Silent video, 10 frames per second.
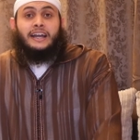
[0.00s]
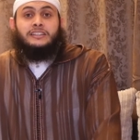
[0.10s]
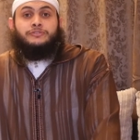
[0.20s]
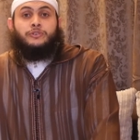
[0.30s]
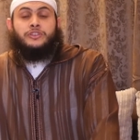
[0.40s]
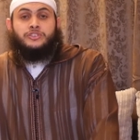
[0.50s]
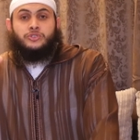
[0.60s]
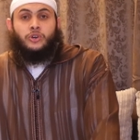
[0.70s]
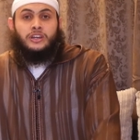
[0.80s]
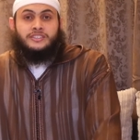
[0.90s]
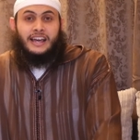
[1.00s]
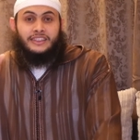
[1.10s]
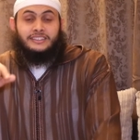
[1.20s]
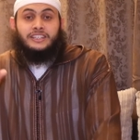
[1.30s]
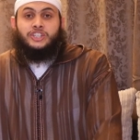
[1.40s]
and for the scholars
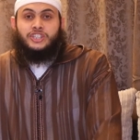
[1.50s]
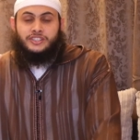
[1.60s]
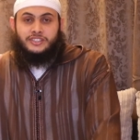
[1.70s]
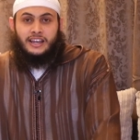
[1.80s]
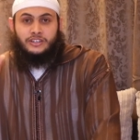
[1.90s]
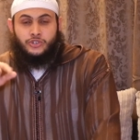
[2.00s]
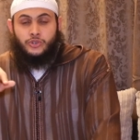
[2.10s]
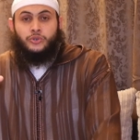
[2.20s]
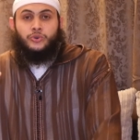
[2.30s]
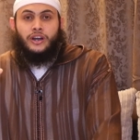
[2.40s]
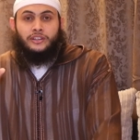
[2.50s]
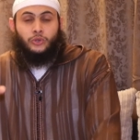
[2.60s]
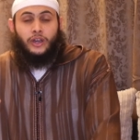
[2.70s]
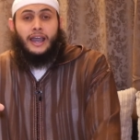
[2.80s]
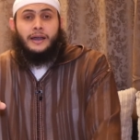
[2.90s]
and the teachers and shuyukh and
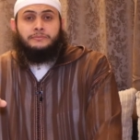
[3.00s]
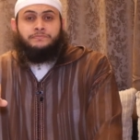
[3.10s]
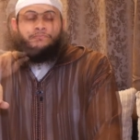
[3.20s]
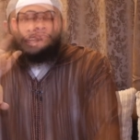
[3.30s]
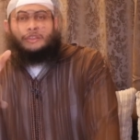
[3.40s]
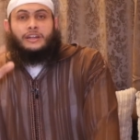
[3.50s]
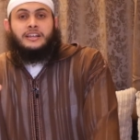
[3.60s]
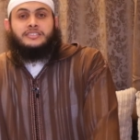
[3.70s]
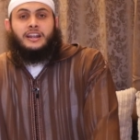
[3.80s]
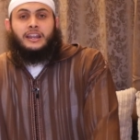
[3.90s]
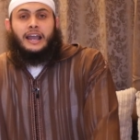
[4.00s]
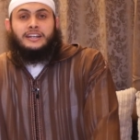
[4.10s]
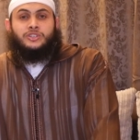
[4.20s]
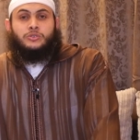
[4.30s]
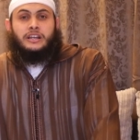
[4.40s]
dua. The lesson Allah
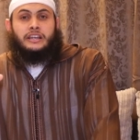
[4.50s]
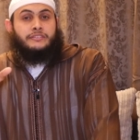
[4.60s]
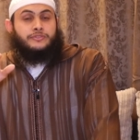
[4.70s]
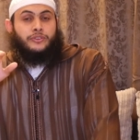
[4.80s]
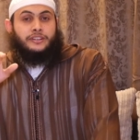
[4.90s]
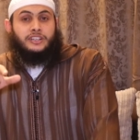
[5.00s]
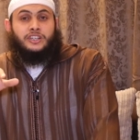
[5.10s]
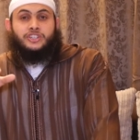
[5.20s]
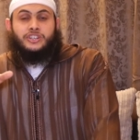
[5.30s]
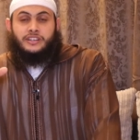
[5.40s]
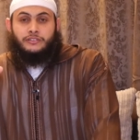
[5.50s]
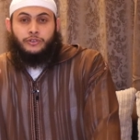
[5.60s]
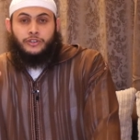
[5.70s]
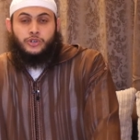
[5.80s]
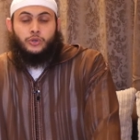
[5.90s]
Azza wa gives for the teachers and
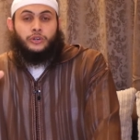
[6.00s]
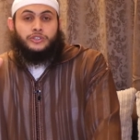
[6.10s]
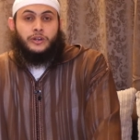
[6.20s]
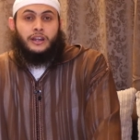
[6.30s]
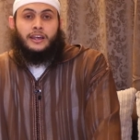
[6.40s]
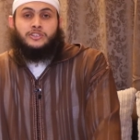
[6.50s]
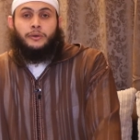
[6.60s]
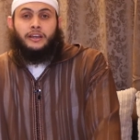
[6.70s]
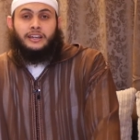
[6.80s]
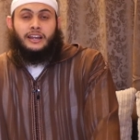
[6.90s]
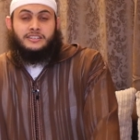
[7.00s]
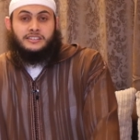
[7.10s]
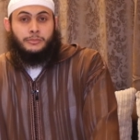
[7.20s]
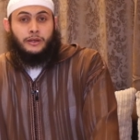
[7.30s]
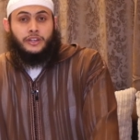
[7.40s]
for the shuyukh is when Allah subhanahu wa ta'ala
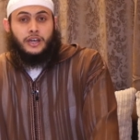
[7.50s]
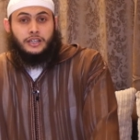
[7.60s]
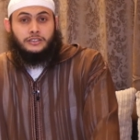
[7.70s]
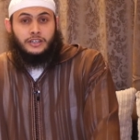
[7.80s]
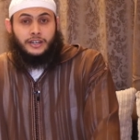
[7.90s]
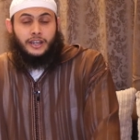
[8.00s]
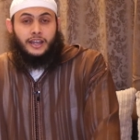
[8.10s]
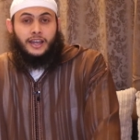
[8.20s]
says about the Khadr,